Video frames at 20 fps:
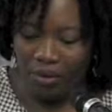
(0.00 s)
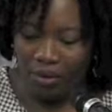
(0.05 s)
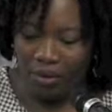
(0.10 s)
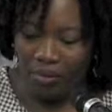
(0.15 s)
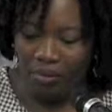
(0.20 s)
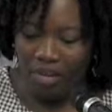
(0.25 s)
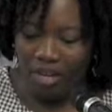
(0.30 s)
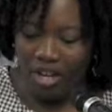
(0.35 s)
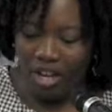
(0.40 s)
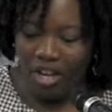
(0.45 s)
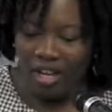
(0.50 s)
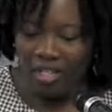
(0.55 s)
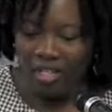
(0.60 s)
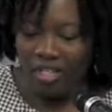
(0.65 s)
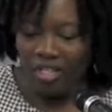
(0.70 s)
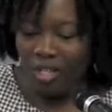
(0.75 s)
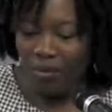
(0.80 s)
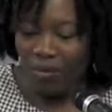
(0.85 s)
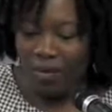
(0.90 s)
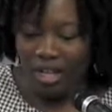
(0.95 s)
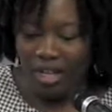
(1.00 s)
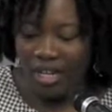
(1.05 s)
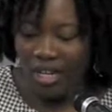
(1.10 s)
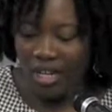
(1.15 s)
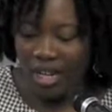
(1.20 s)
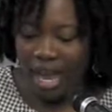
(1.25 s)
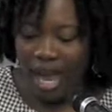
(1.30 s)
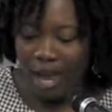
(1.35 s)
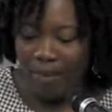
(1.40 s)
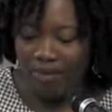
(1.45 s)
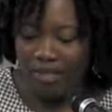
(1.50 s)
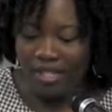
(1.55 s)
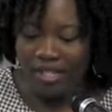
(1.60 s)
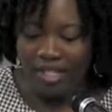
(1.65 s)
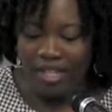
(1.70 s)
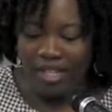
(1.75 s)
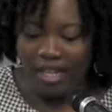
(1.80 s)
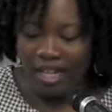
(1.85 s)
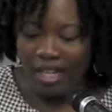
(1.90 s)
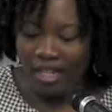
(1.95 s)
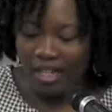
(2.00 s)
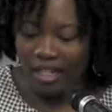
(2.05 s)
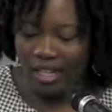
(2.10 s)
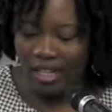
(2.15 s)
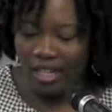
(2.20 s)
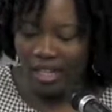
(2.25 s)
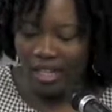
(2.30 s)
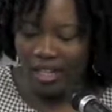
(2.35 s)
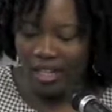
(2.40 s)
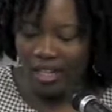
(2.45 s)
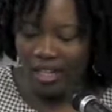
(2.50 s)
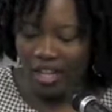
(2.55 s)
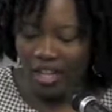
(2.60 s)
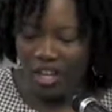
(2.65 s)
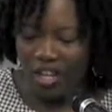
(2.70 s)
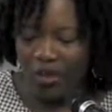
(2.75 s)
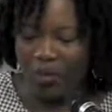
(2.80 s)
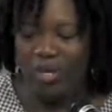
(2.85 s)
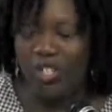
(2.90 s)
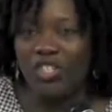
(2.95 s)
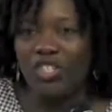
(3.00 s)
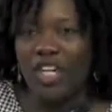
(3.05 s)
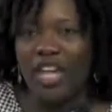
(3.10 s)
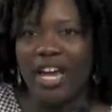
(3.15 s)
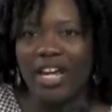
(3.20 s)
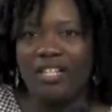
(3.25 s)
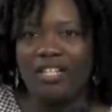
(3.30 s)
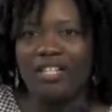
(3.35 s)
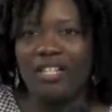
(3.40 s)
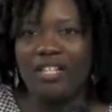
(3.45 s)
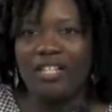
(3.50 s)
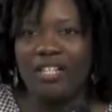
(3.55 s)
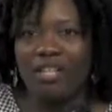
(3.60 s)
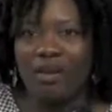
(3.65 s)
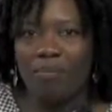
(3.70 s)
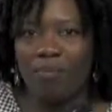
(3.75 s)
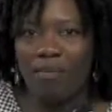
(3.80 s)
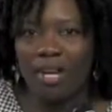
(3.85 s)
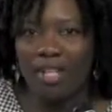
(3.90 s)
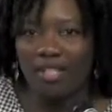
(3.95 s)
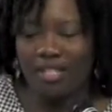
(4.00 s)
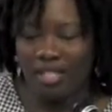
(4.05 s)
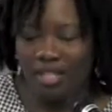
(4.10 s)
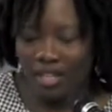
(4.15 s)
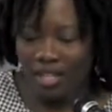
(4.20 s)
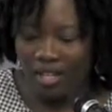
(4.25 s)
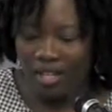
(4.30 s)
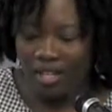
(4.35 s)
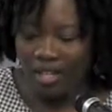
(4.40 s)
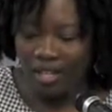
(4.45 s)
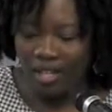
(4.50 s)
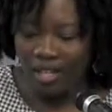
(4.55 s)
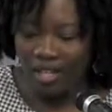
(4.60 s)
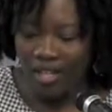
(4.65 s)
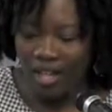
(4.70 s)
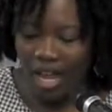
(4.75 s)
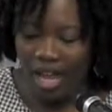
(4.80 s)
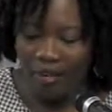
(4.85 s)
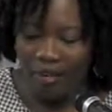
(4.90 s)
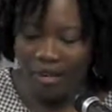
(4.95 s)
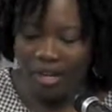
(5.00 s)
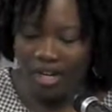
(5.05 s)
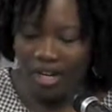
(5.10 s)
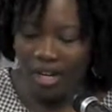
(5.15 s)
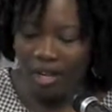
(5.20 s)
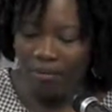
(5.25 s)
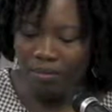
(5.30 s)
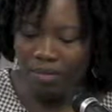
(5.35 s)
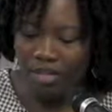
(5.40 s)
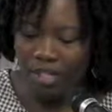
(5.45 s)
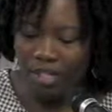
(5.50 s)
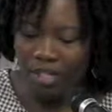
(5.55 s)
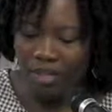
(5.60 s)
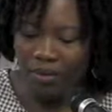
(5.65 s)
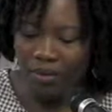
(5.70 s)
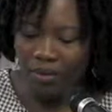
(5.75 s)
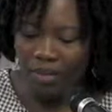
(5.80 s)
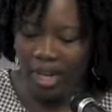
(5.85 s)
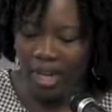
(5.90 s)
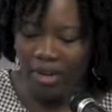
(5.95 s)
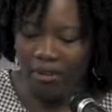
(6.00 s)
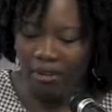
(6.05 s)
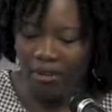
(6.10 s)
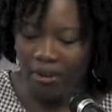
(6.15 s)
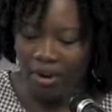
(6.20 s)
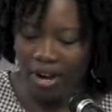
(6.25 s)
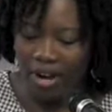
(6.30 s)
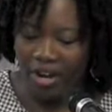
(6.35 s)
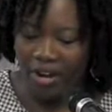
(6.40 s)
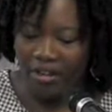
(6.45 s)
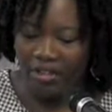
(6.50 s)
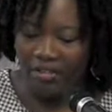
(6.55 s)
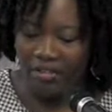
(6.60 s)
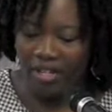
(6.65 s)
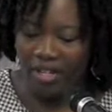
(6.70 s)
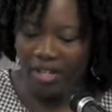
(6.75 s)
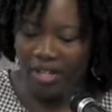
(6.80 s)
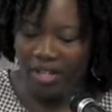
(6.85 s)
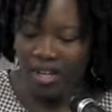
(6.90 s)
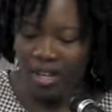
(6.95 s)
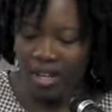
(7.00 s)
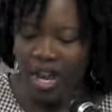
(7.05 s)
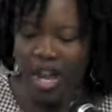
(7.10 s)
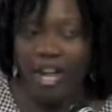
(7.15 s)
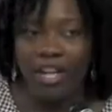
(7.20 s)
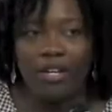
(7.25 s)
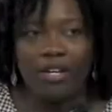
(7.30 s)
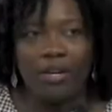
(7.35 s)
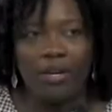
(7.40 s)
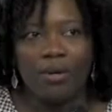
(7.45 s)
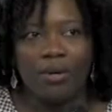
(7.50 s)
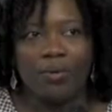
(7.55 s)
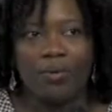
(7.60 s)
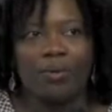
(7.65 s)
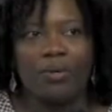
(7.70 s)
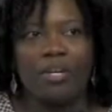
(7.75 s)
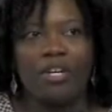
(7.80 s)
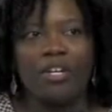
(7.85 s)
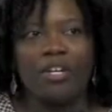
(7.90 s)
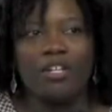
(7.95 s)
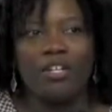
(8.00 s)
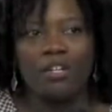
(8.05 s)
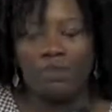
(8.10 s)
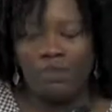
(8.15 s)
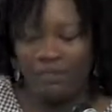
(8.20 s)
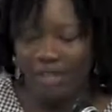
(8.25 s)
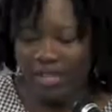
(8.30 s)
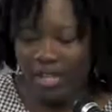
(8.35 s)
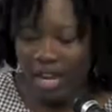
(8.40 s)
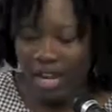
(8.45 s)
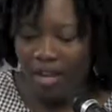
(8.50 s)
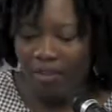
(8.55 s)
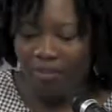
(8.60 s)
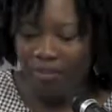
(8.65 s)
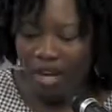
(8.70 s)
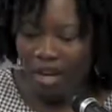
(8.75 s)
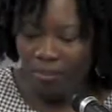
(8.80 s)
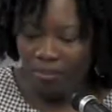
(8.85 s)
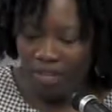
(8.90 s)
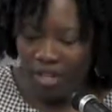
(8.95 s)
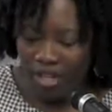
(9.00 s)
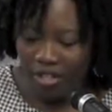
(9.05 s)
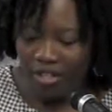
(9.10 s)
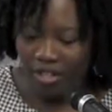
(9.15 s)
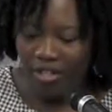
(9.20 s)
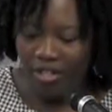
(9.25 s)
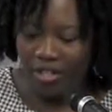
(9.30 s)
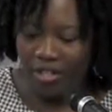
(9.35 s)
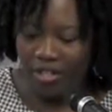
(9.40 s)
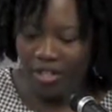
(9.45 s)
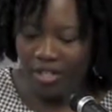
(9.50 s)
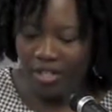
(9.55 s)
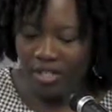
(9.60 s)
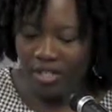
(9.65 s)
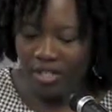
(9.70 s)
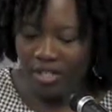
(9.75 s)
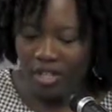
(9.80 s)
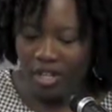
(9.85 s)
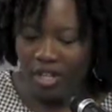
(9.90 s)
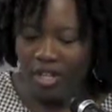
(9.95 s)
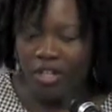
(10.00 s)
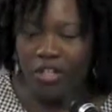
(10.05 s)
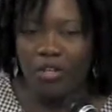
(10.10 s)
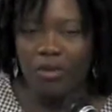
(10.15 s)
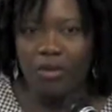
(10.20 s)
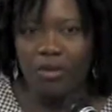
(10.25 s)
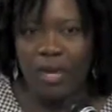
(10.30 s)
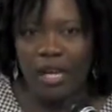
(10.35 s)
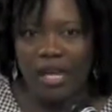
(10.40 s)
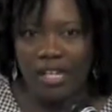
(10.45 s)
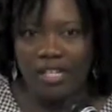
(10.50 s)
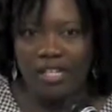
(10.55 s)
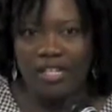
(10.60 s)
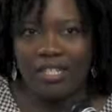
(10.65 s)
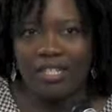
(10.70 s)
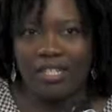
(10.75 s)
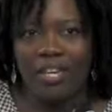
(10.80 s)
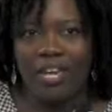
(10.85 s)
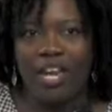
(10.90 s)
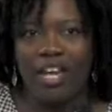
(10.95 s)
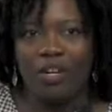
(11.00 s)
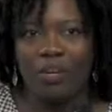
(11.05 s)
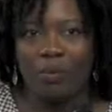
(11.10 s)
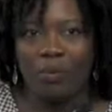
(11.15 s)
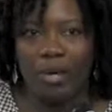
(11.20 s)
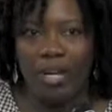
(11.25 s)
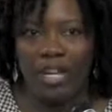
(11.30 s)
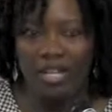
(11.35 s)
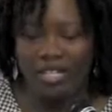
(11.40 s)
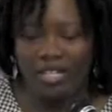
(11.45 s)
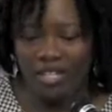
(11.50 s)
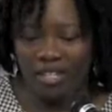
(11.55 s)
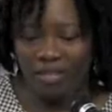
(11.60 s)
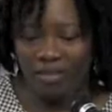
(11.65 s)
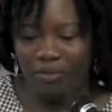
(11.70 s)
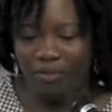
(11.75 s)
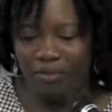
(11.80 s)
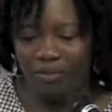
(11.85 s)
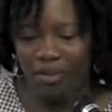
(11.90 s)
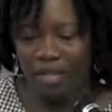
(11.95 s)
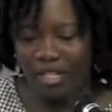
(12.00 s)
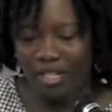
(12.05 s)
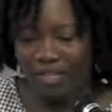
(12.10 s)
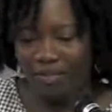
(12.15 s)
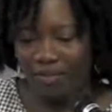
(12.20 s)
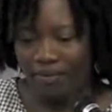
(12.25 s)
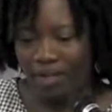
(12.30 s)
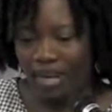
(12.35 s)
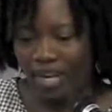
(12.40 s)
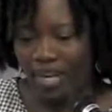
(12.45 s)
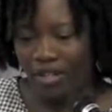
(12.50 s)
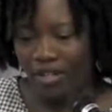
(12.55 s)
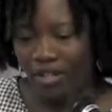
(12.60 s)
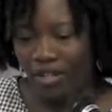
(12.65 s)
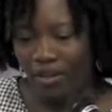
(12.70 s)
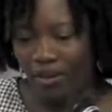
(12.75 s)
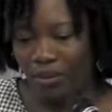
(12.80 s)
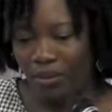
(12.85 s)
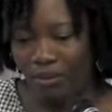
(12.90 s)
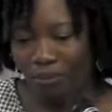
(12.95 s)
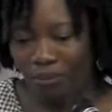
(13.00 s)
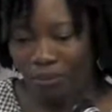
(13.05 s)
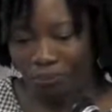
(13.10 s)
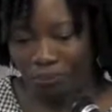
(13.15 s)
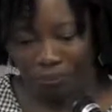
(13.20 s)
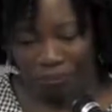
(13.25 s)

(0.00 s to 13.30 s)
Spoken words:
room until we collapsed giggling. We chanted the months until I would come to you like prayers. I know you've saved our pictures. You wait and wait for me to find you.